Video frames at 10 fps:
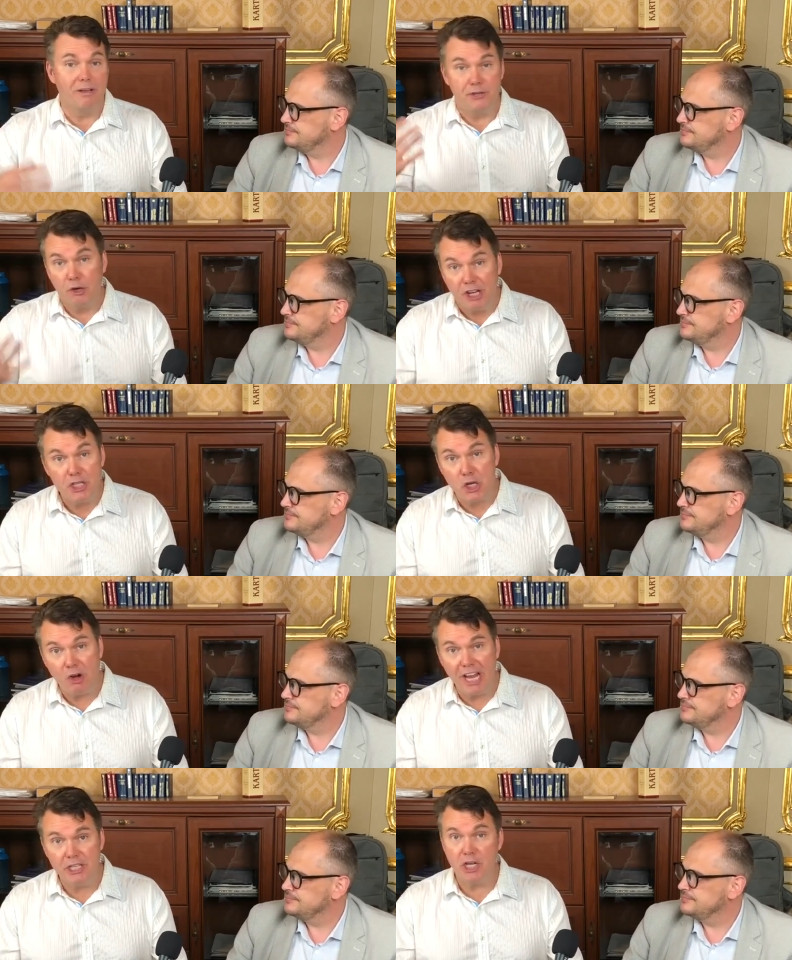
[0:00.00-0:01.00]
Speaker 1: if you're in
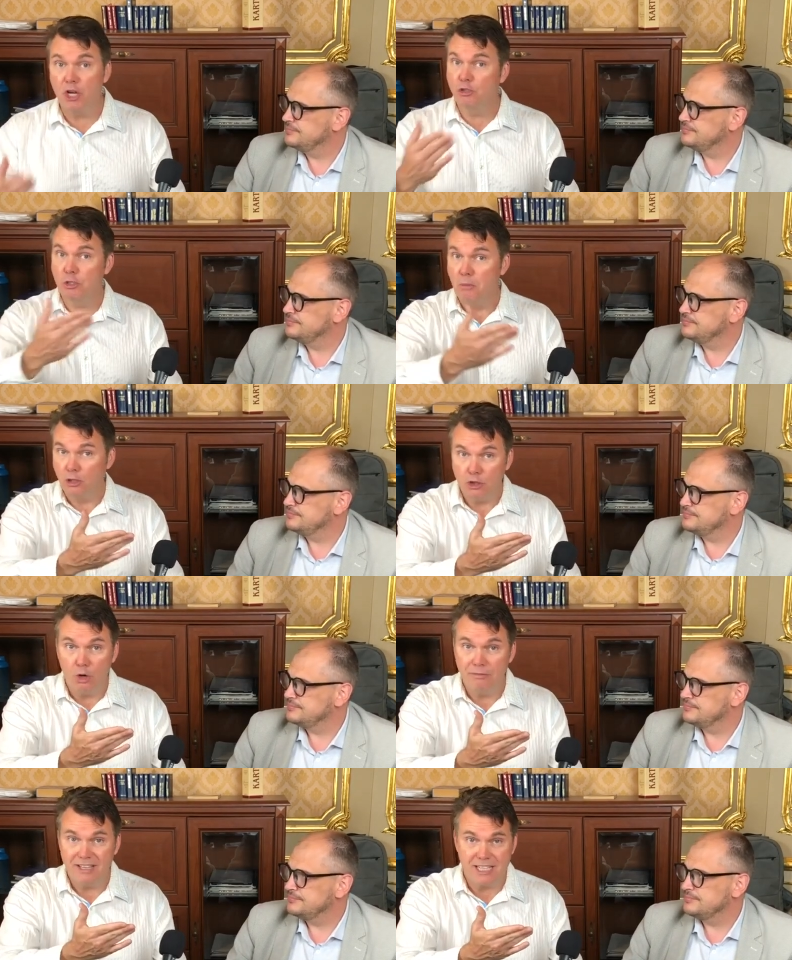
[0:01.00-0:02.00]
Ukraine, you can go to
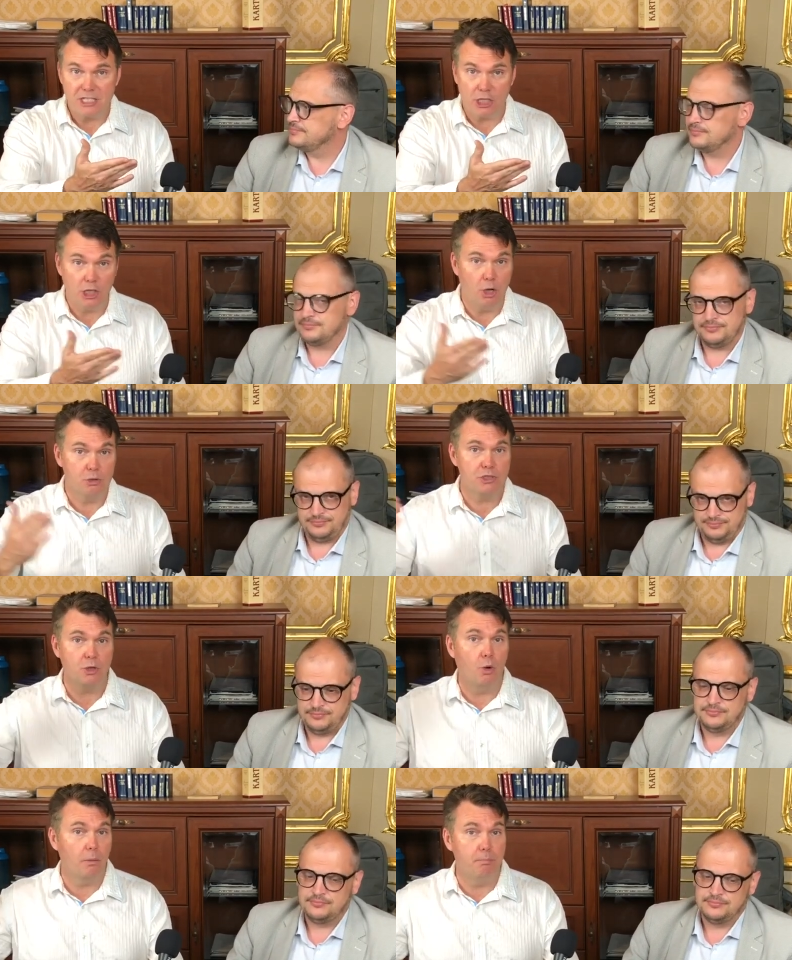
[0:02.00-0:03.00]
Moldova, that's
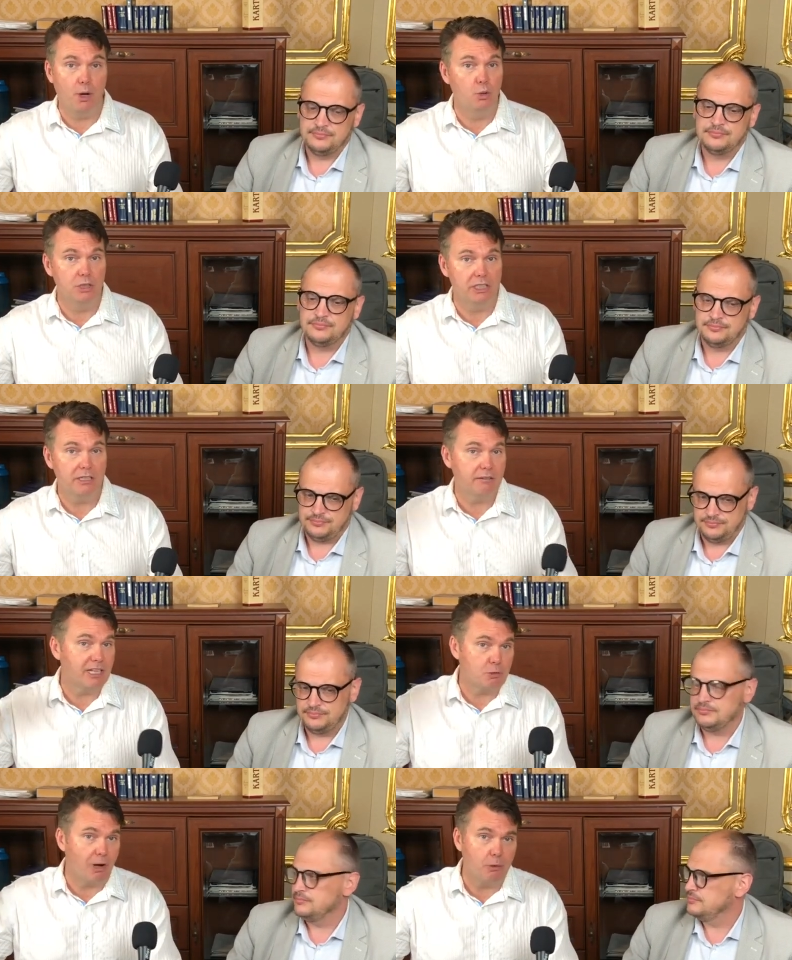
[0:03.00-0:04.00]
close, or Poland.
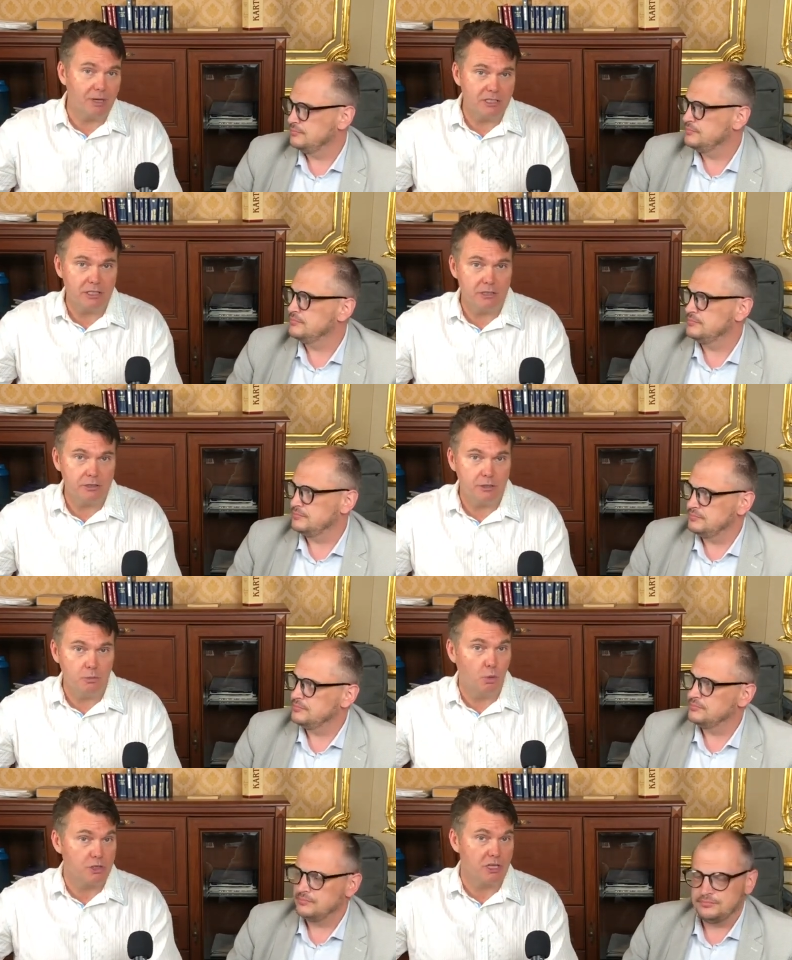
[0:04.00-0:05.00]
That's where I went
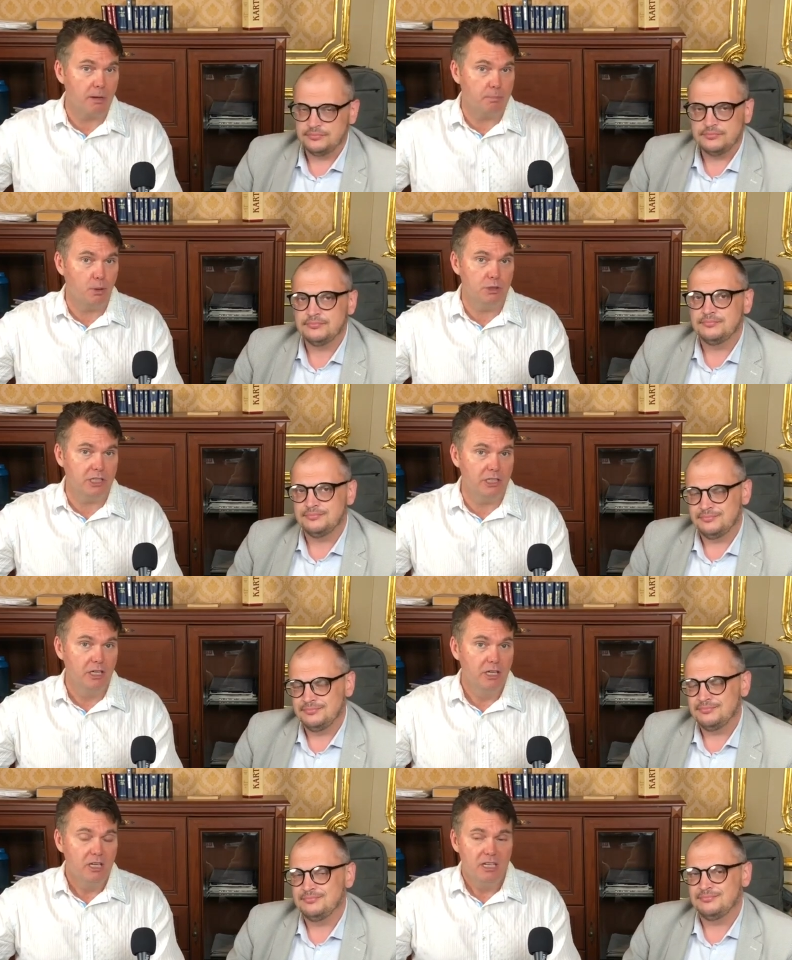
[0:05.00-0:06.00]
into Warsaw, Poland.
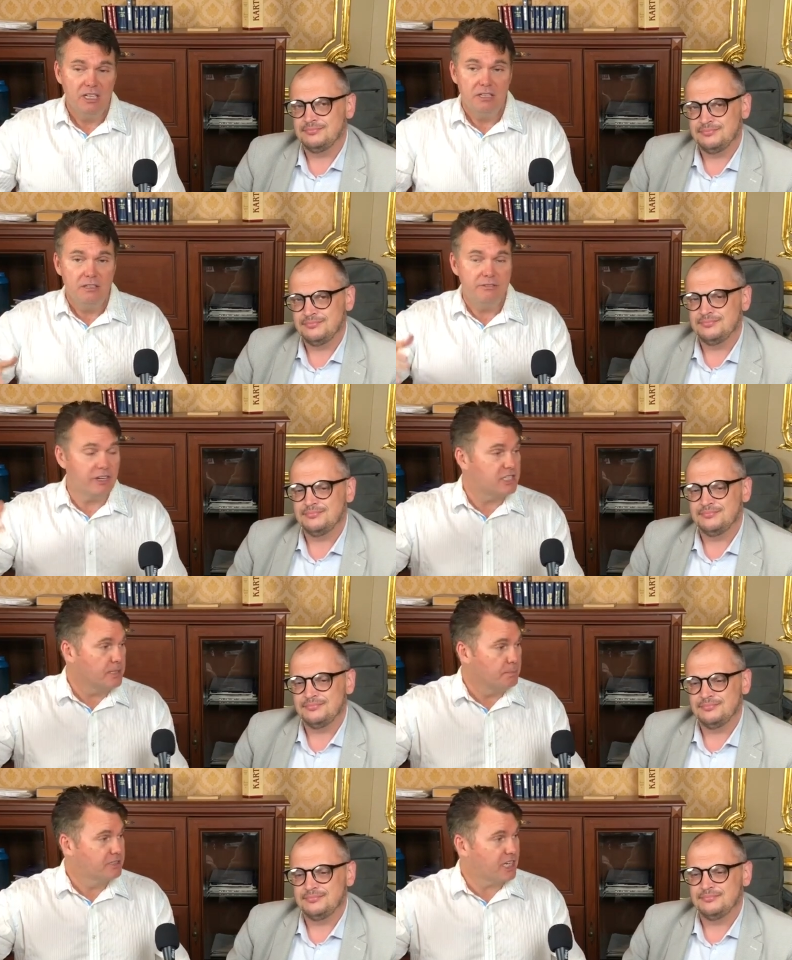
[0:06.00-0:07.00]
Very
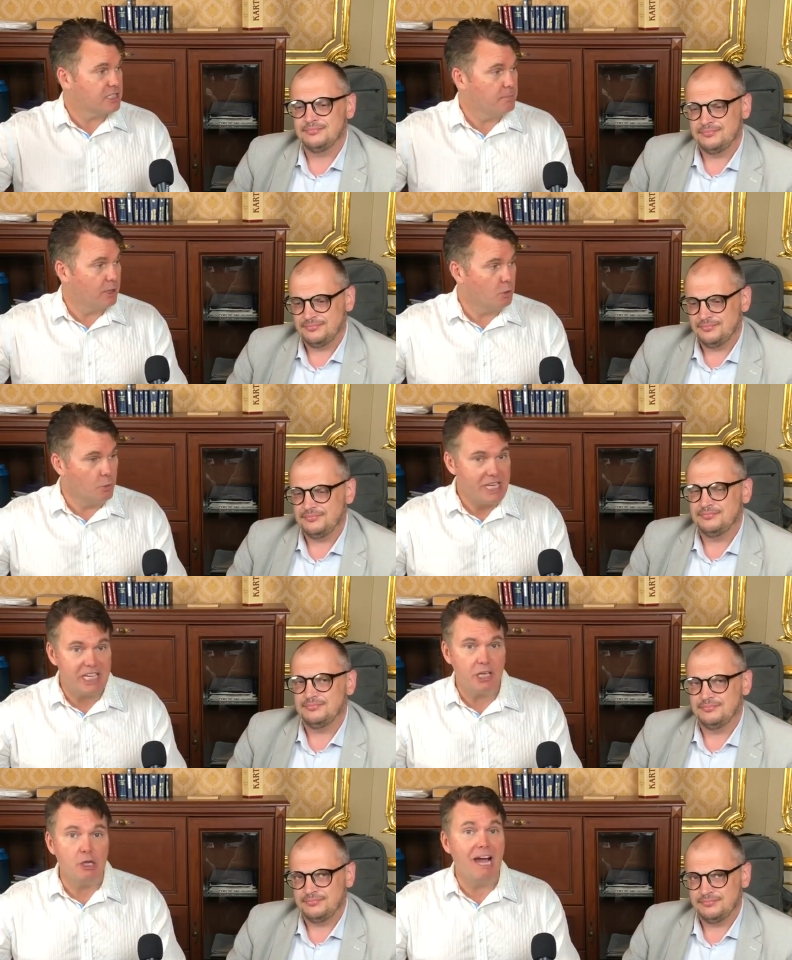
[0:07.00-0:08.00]
simple, takes about a
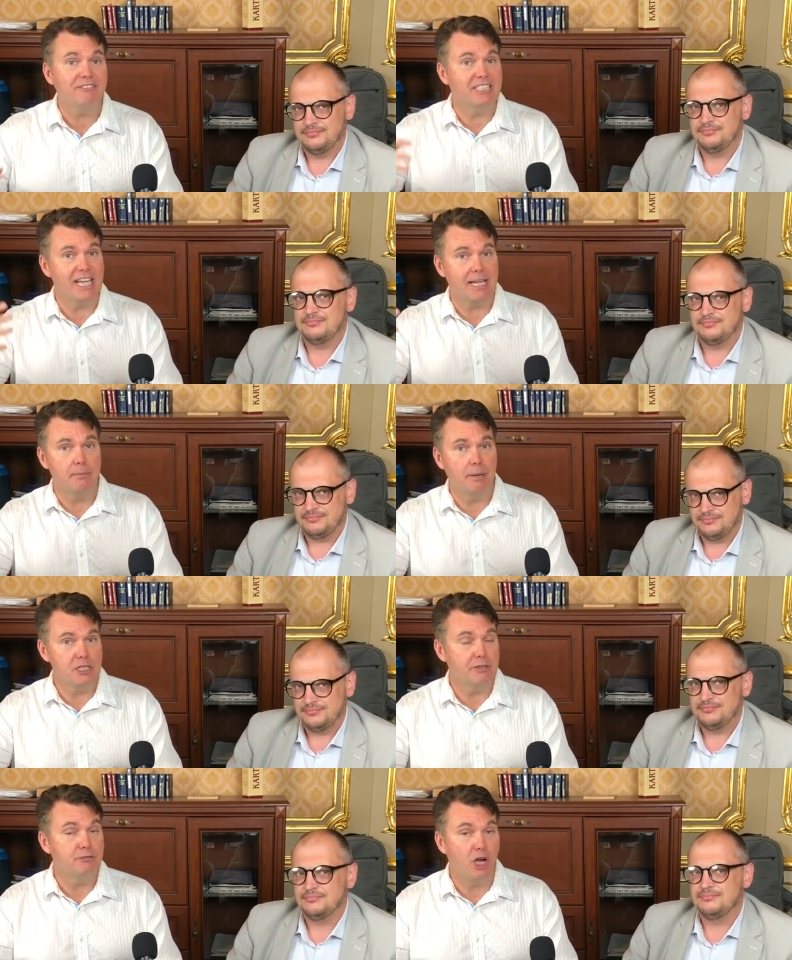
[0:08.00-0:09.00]
week. You have to take a
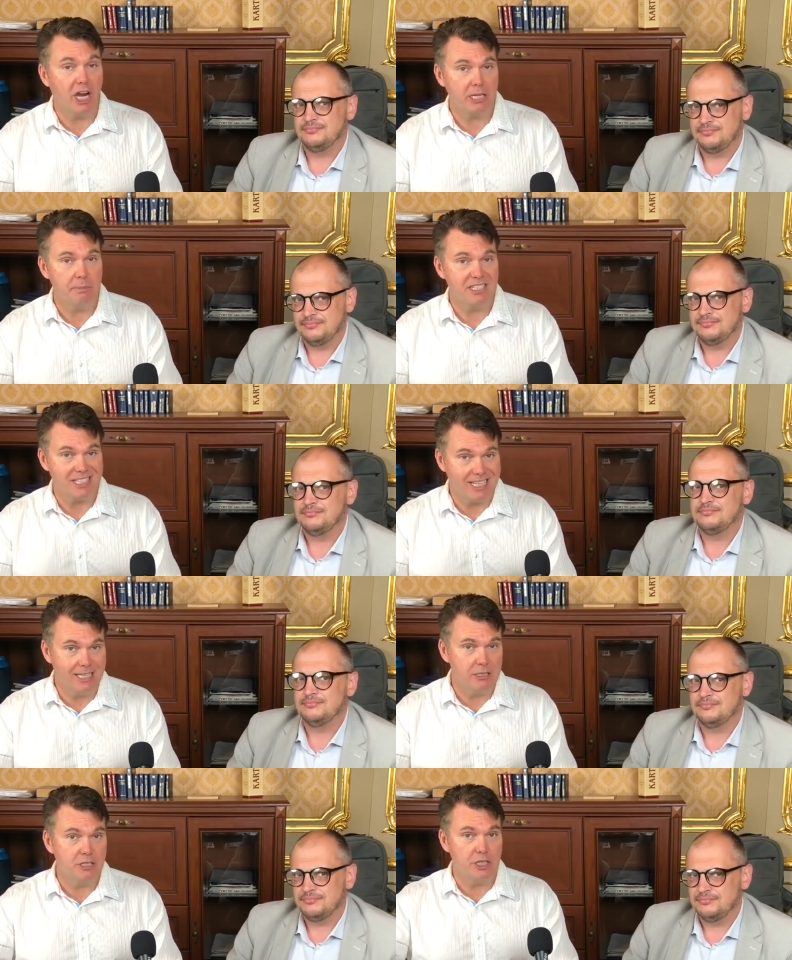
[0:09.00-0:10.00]
bunch of documents
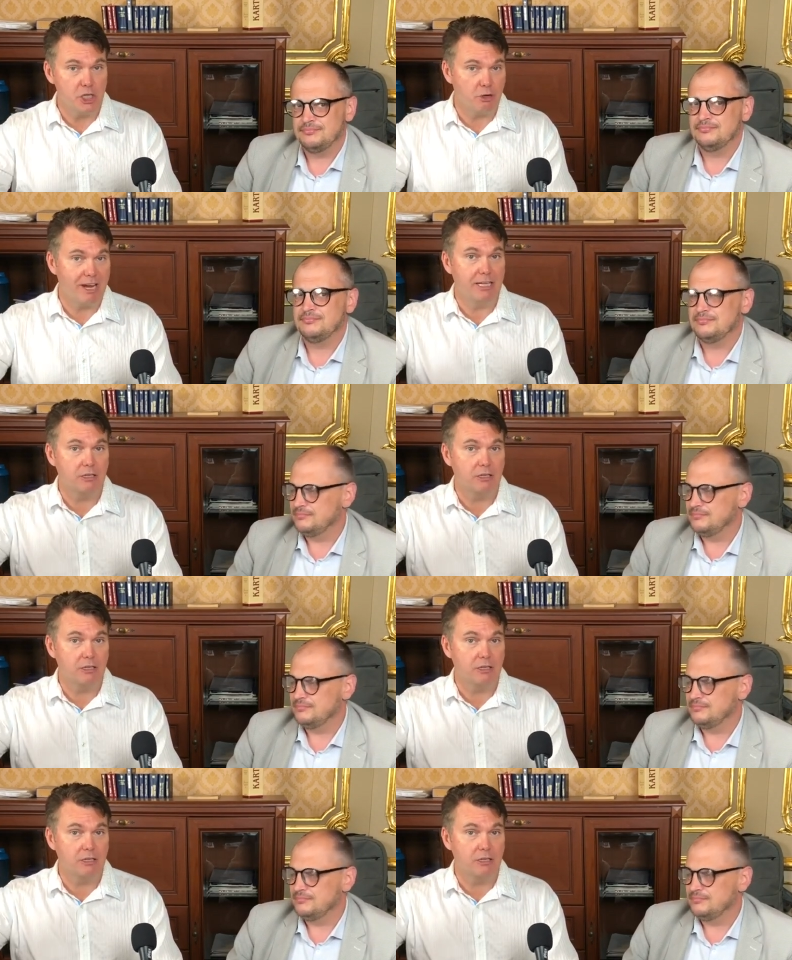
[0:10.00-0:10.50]
into the Ukraine